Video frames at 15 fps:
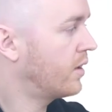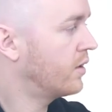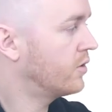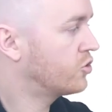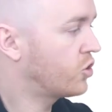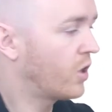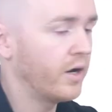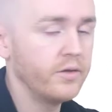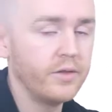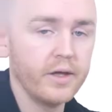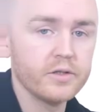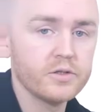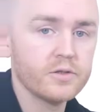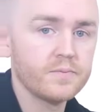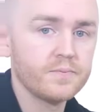try
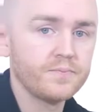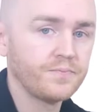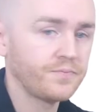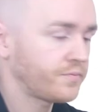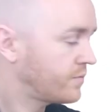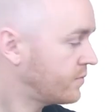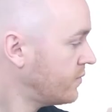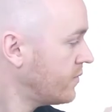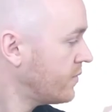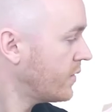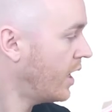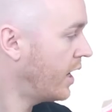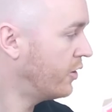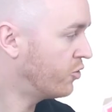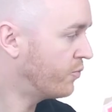this.
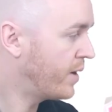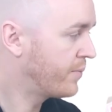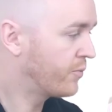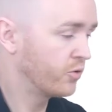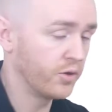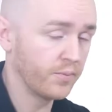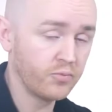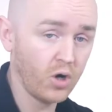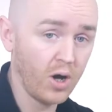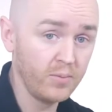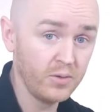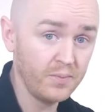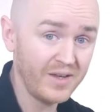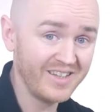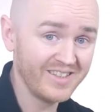And remember, the
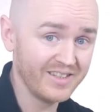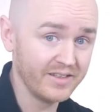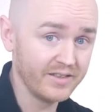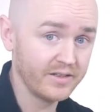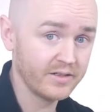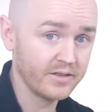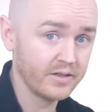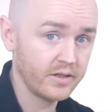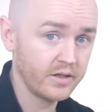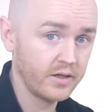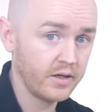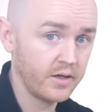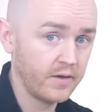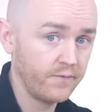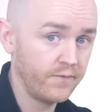problem isn't
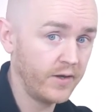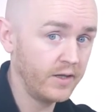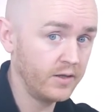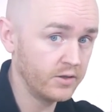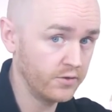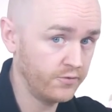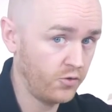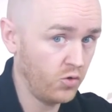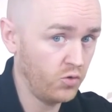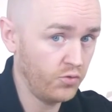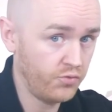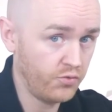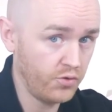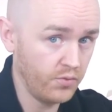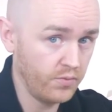failing to follow
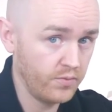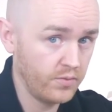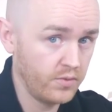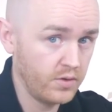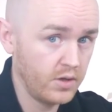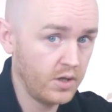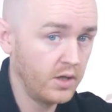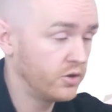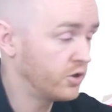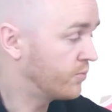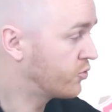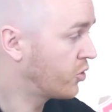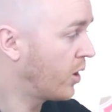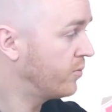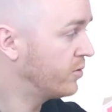through. The
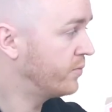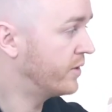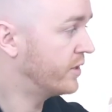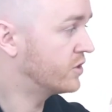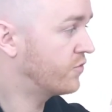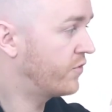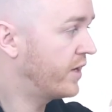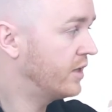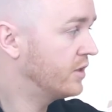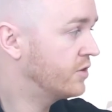problem is failing